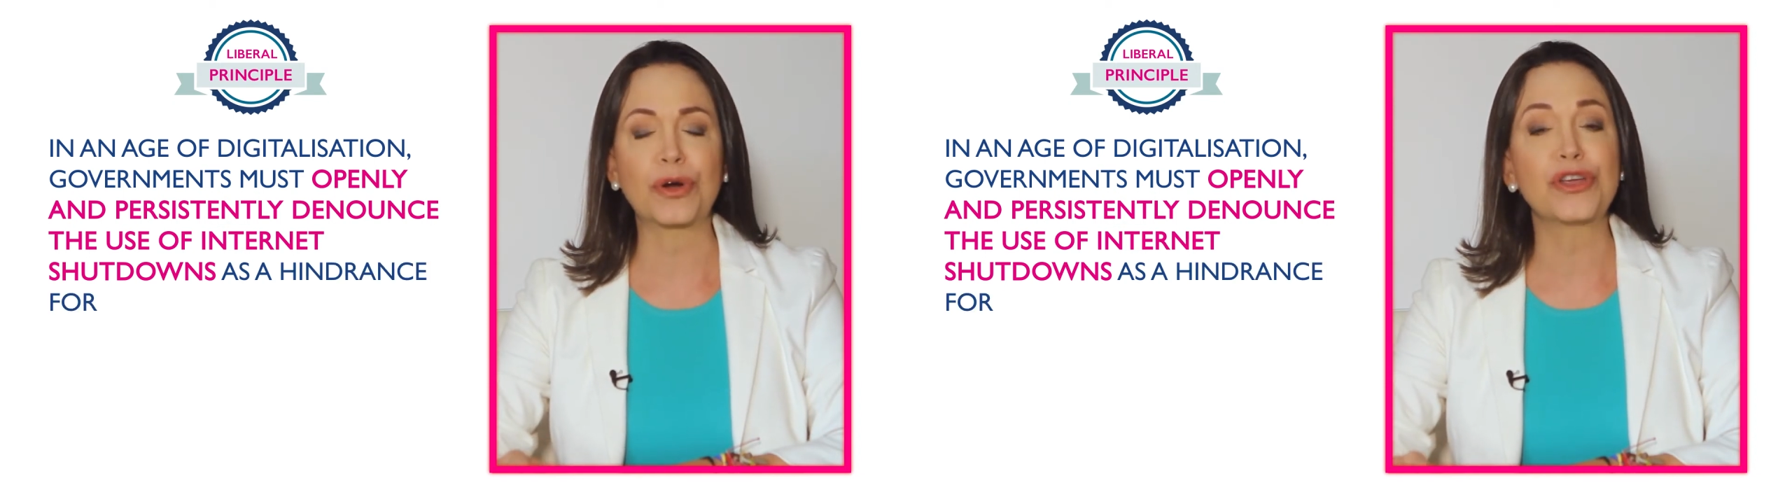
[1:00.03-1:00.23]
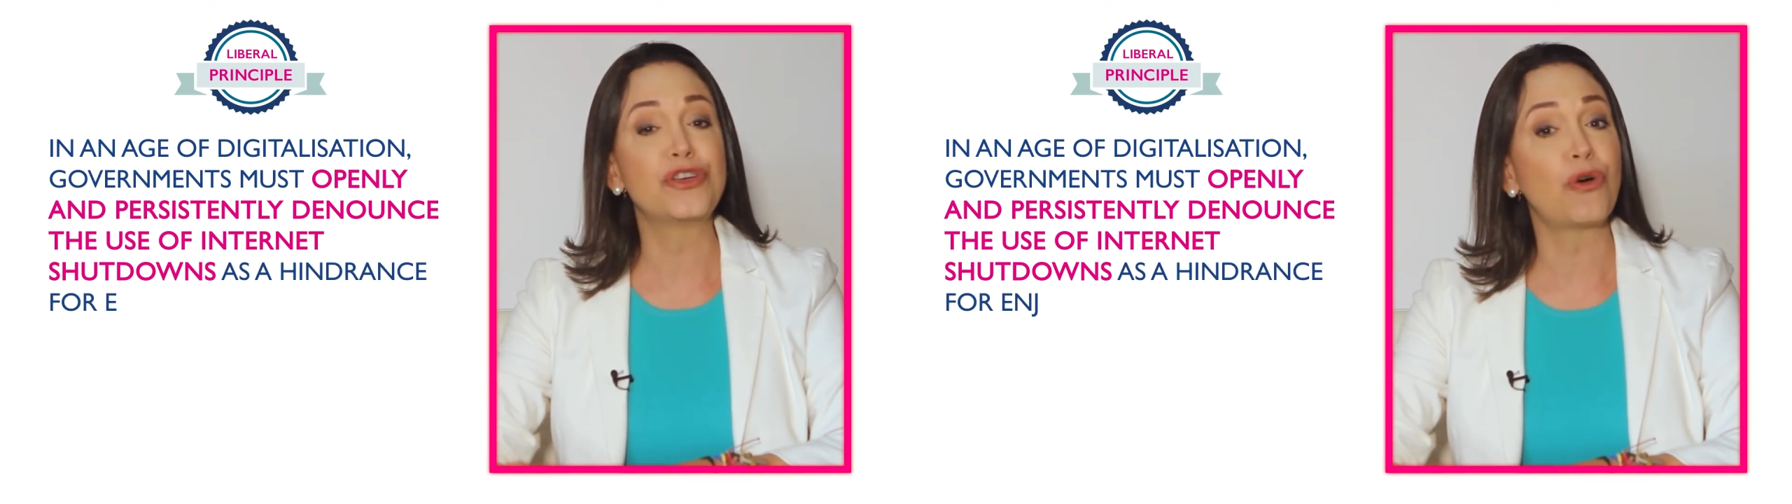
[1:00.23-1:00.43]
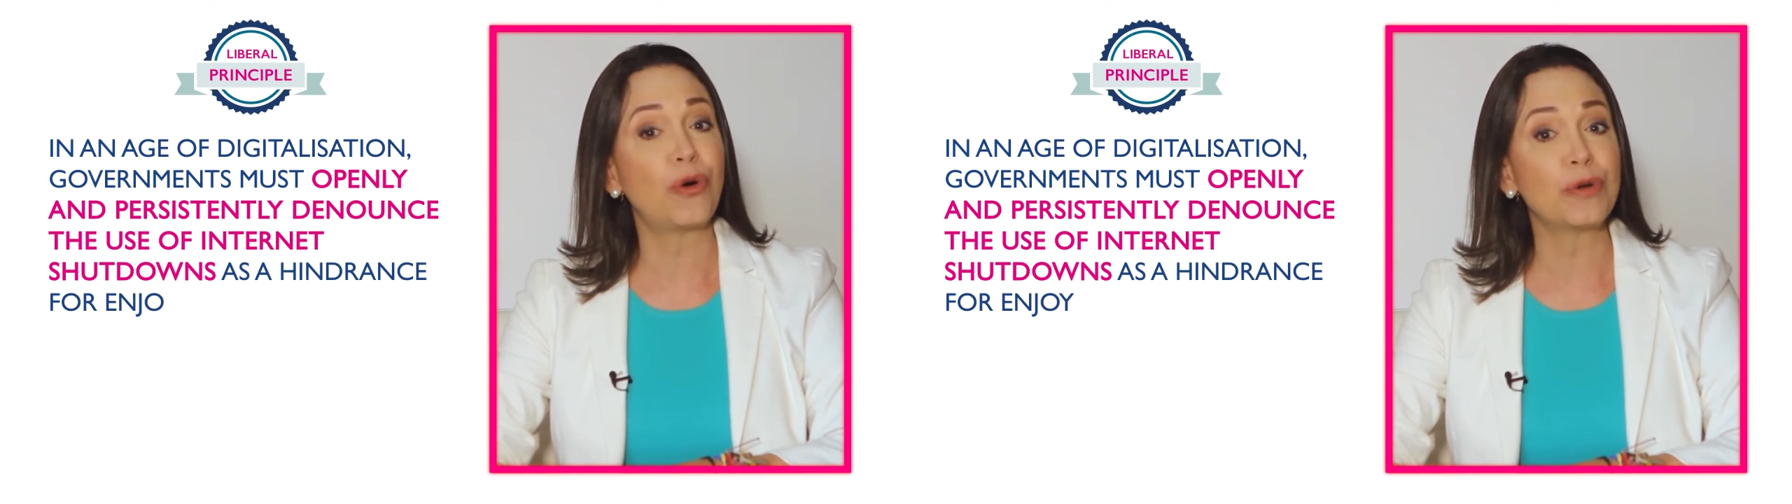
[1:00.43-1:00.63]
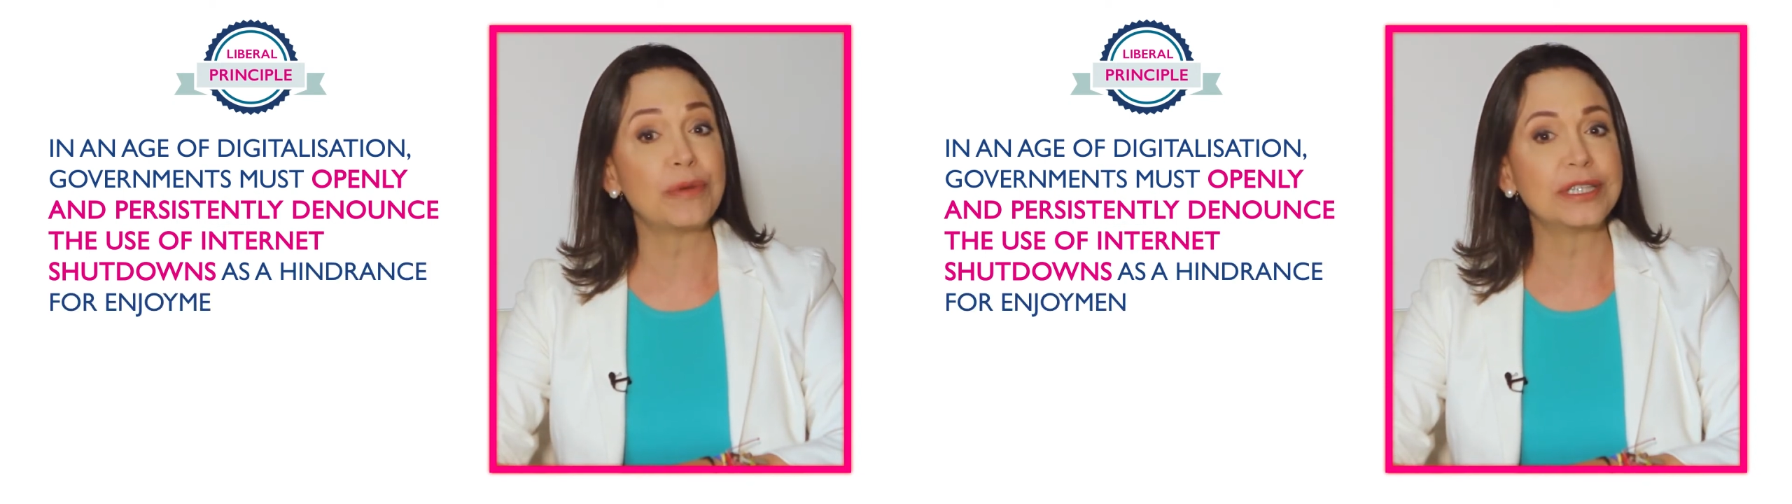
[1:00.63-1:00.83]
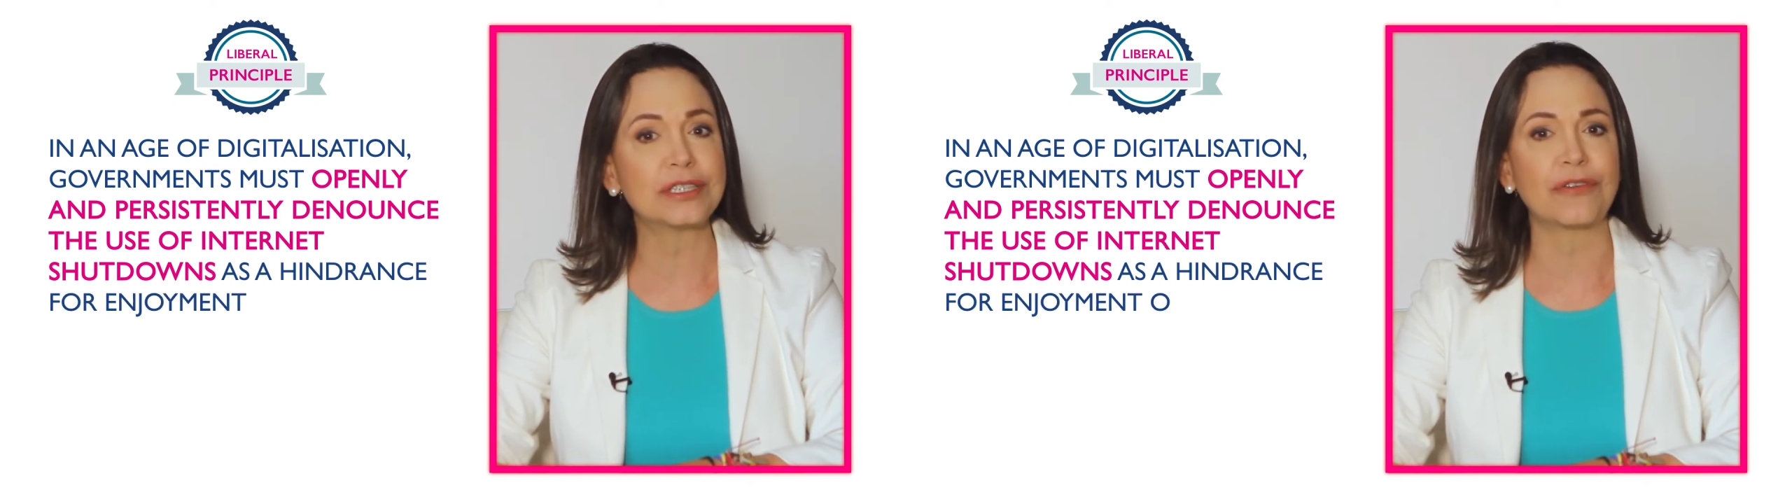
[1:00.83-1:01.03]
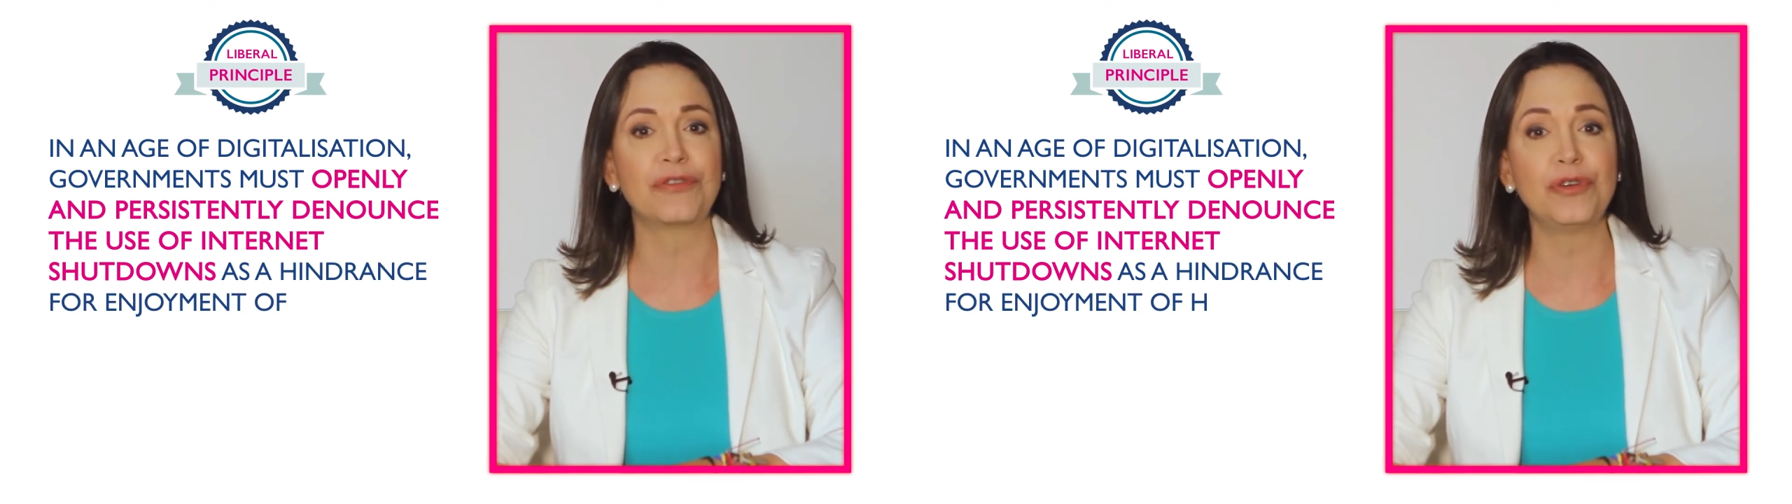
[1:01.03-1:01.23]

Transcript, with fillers: for enjoyment of